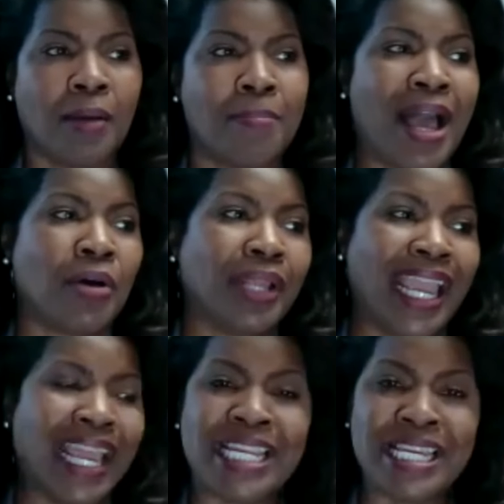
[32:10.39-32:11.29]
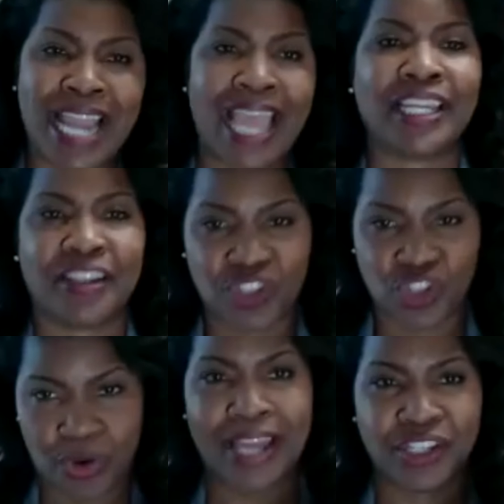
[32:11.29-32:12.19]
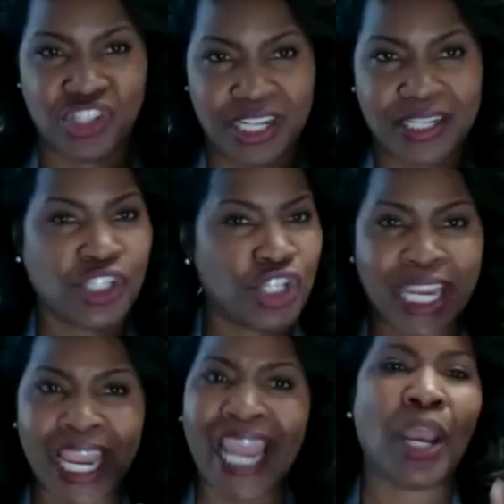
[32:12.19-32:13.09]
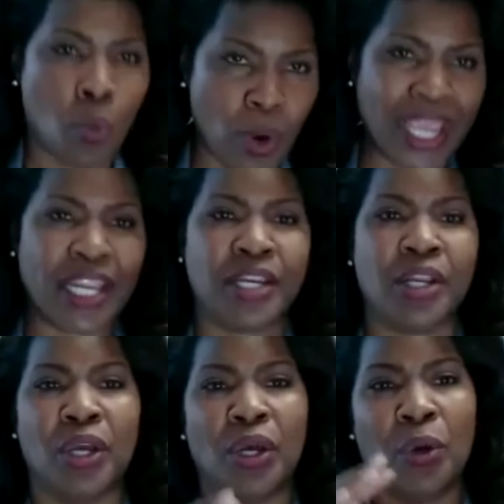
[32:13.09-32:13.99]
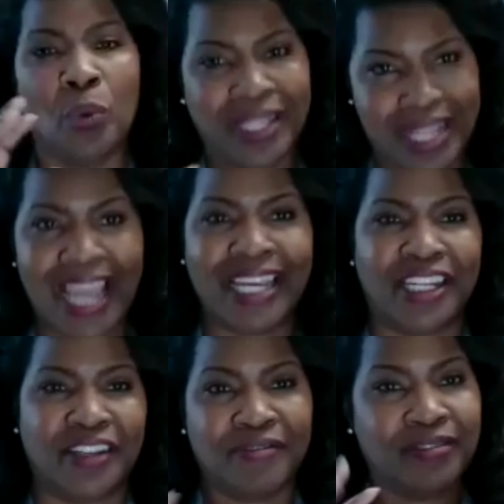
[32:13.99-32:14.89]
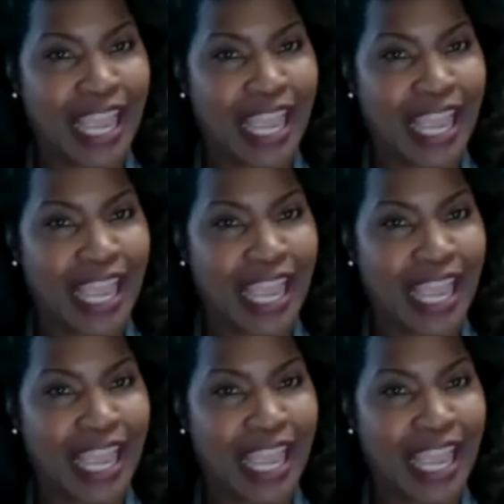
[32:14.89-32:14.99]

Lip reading: about any negative strategy because you can't win with negative.